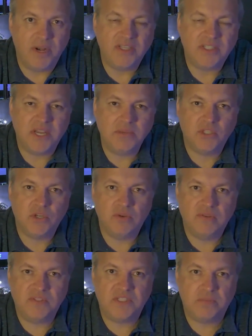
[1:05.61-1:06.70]
but it seems to
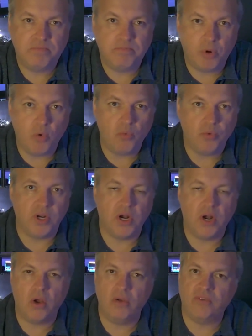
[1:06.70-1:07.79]
have spawned a
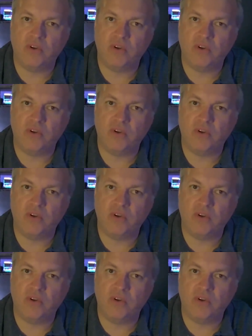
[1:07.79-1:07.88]
lot of